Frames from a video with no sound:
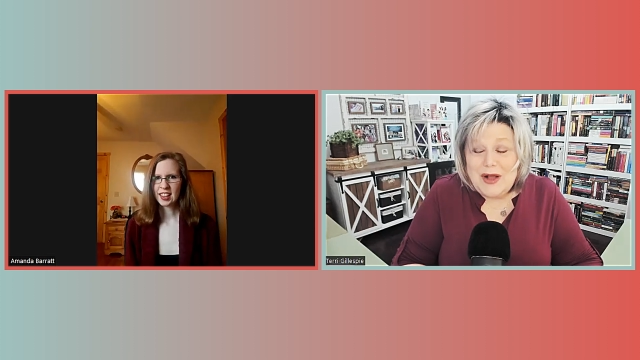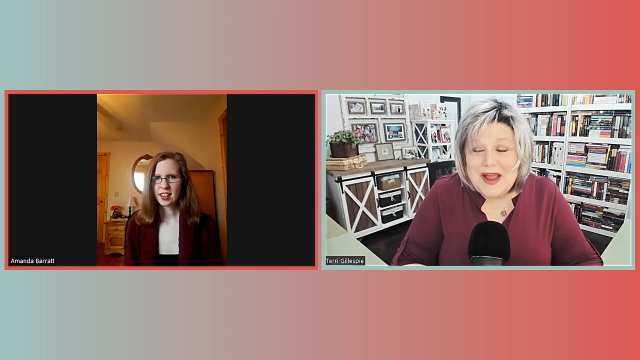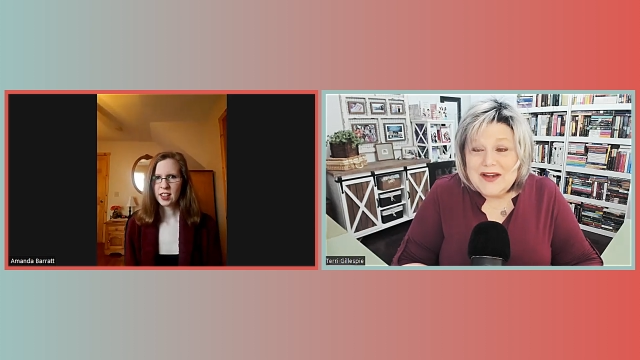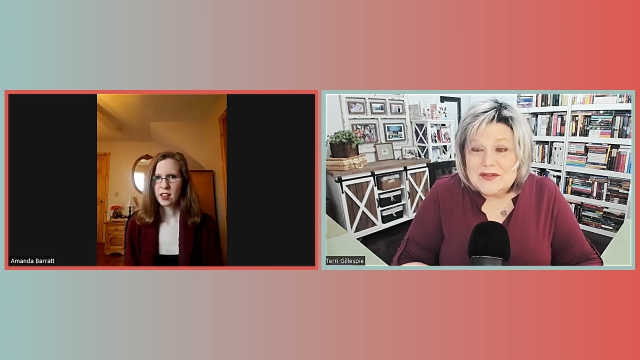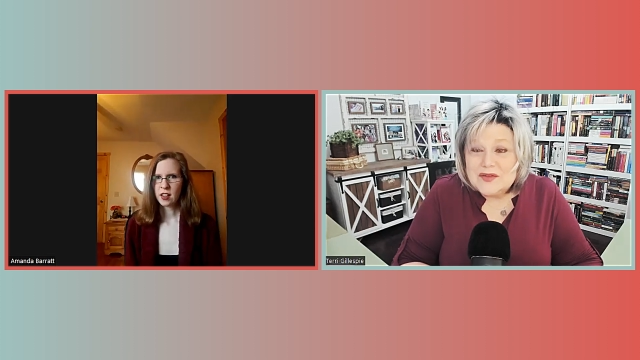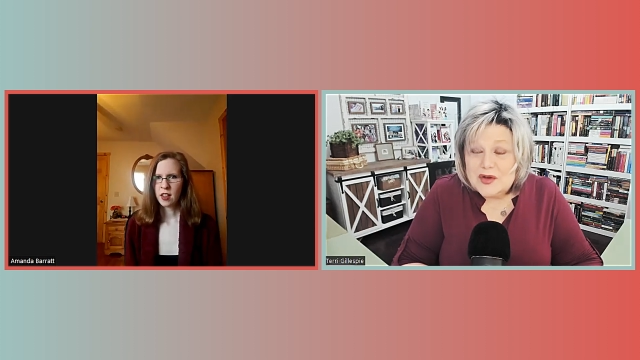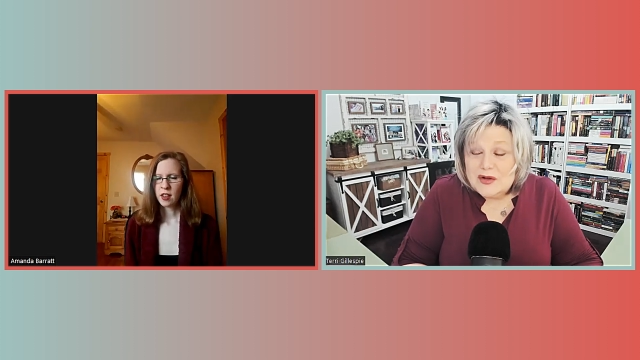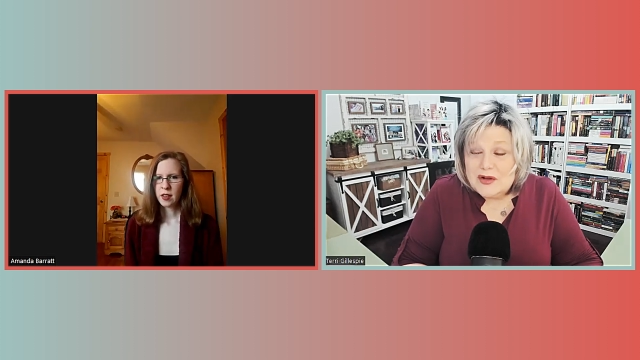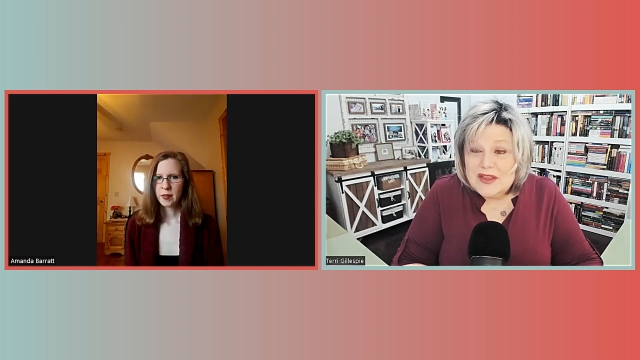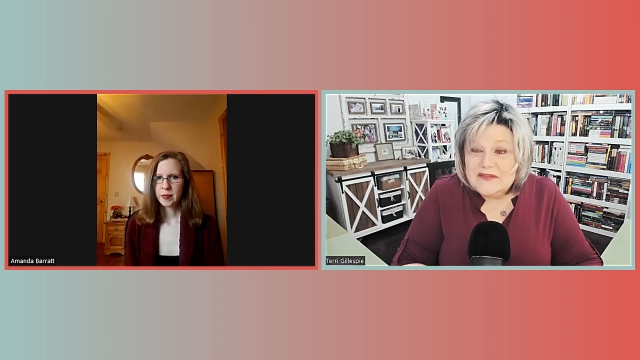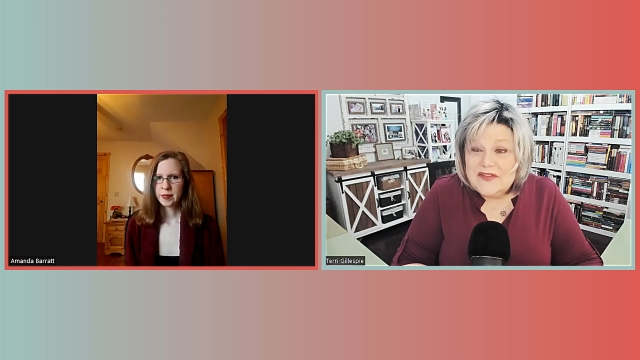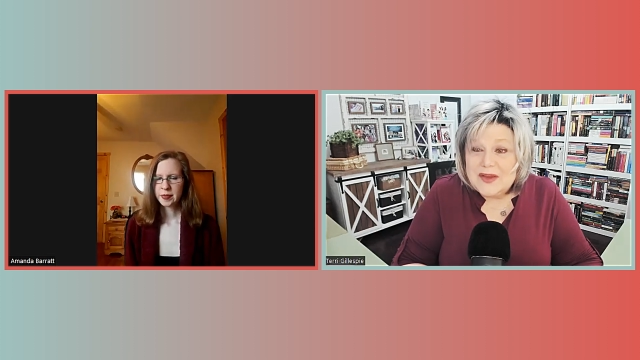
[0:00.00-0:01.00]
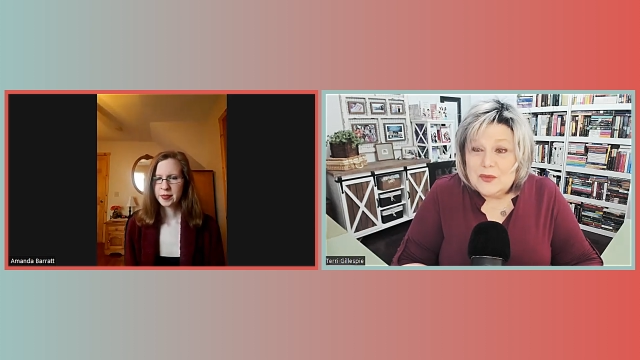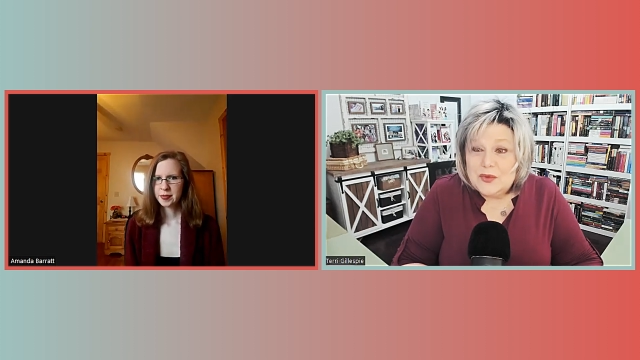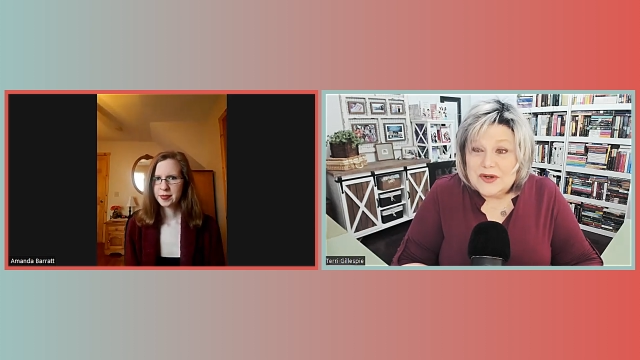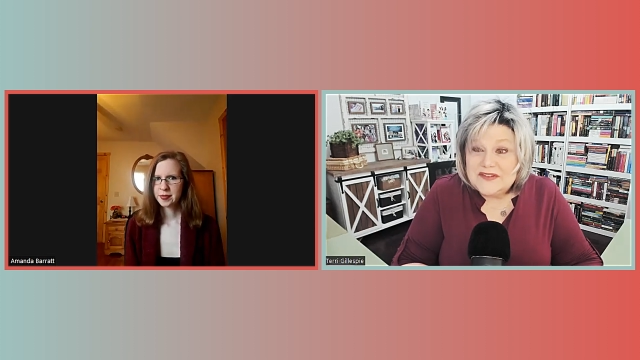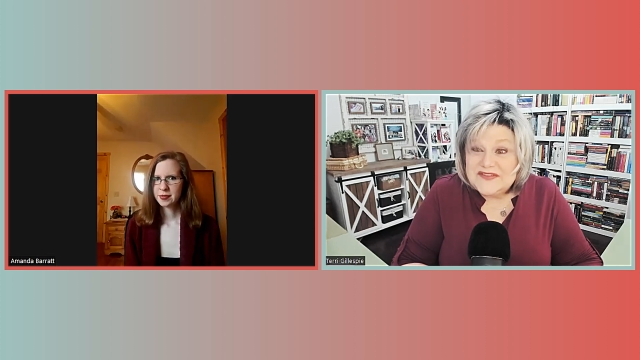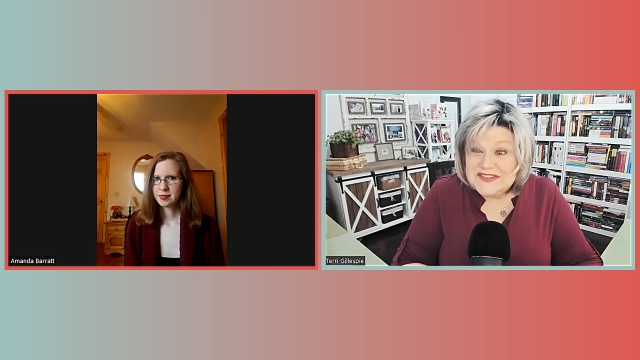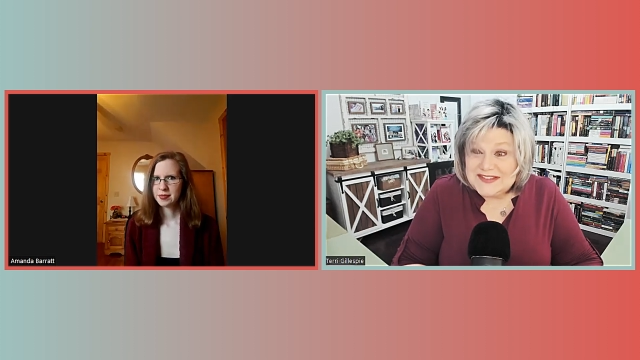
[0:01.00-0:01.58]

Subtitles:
I don't know if I would have